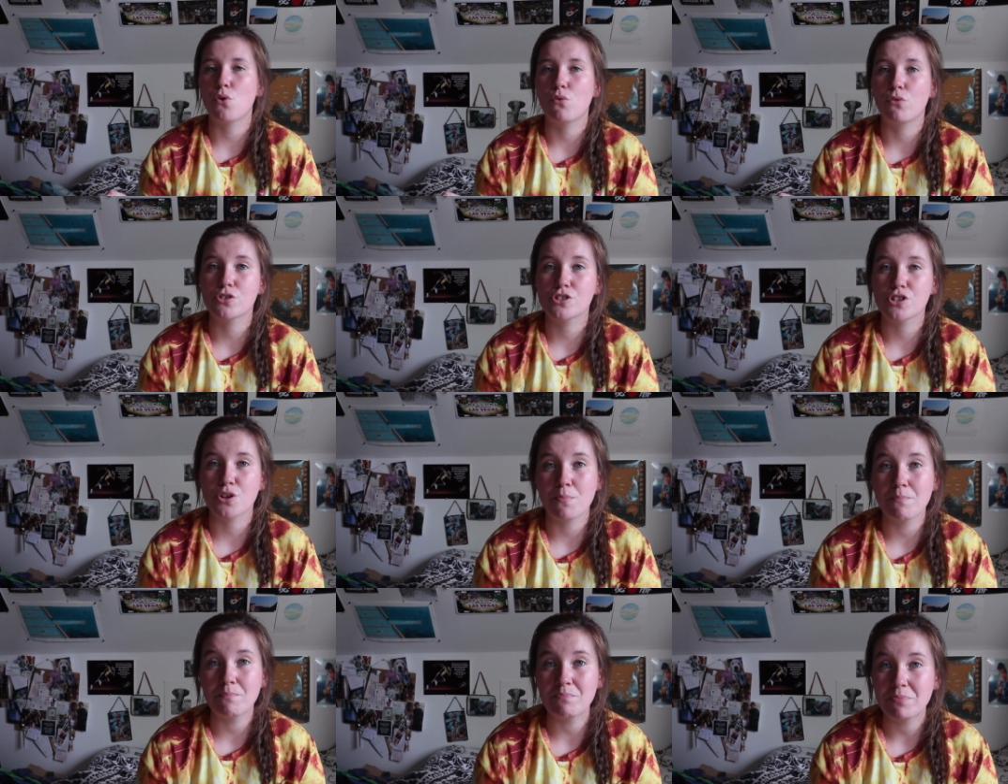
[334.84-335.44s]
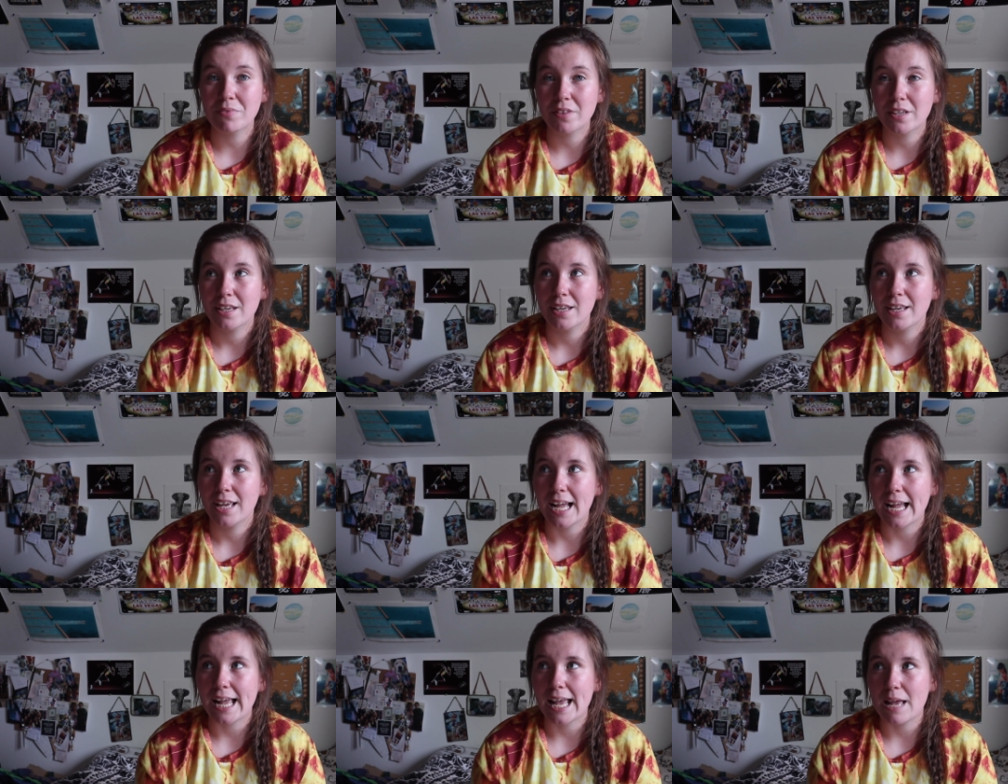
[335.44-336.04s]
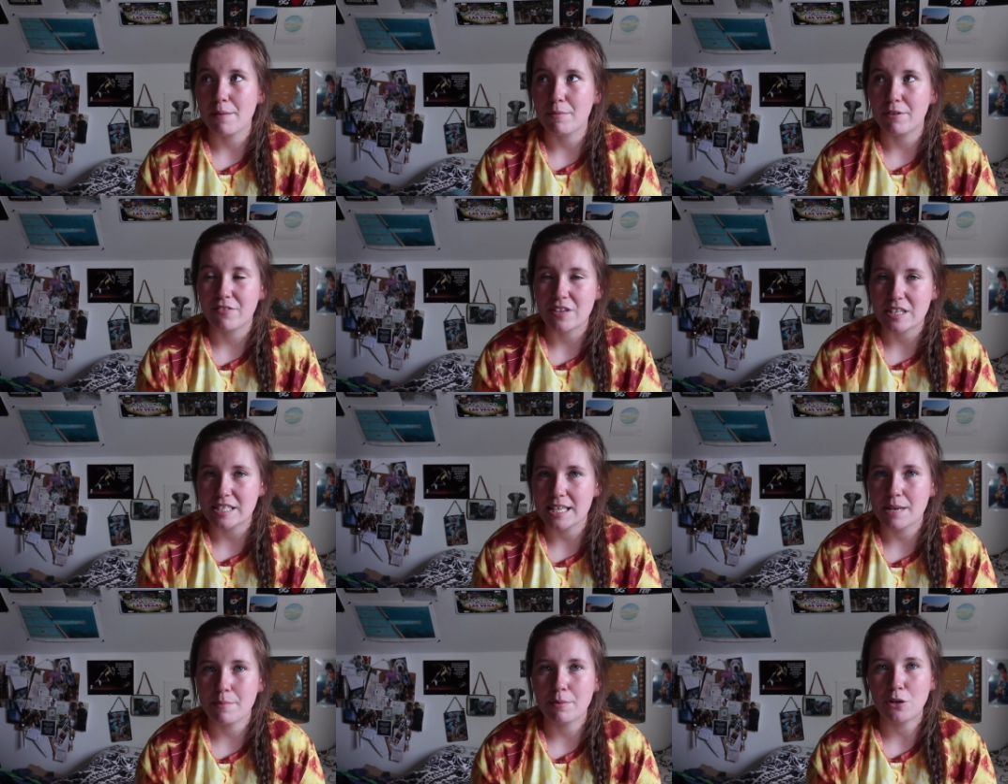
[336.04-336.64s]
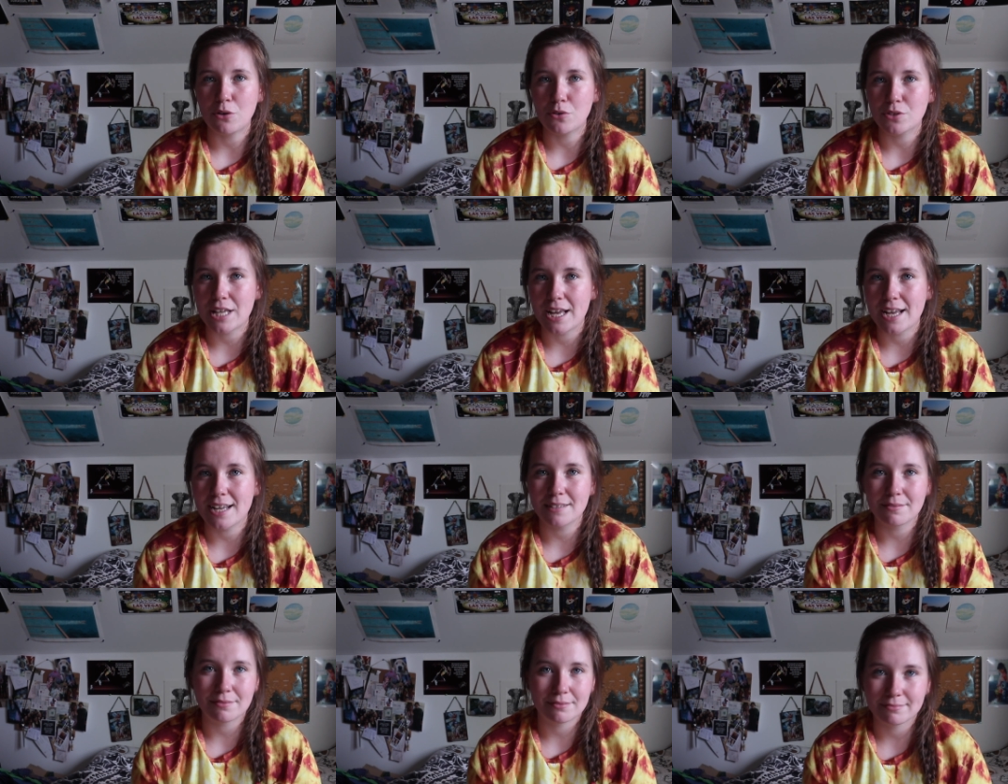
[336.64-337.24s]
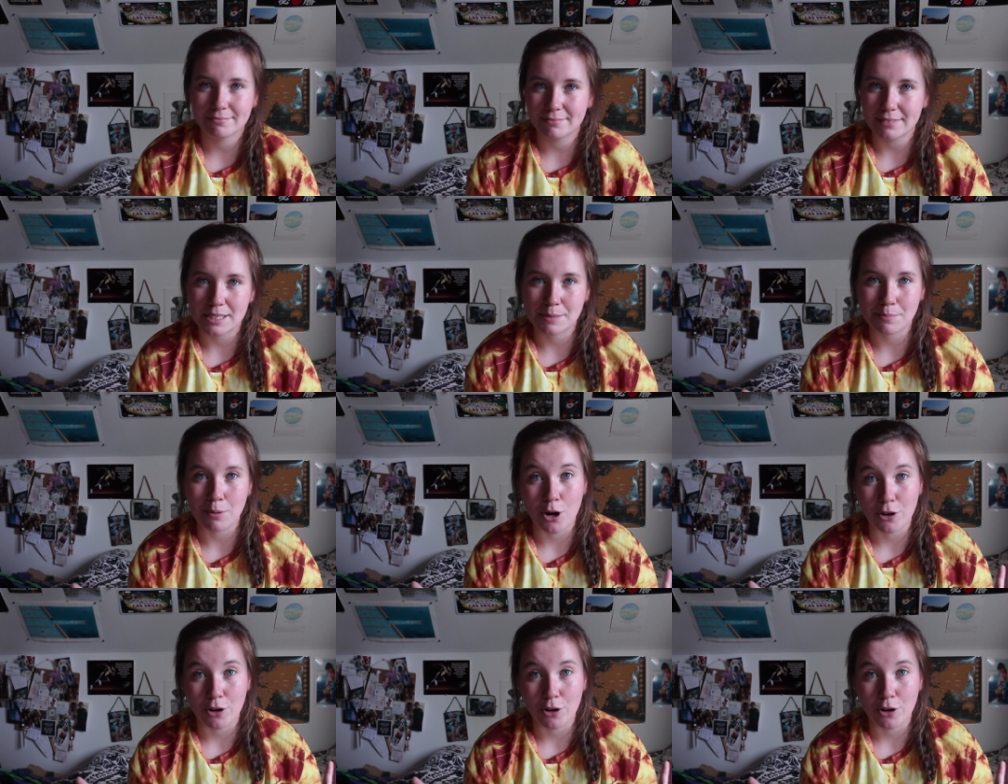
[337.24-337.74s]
Zoom um, and FaceTime and all that as part of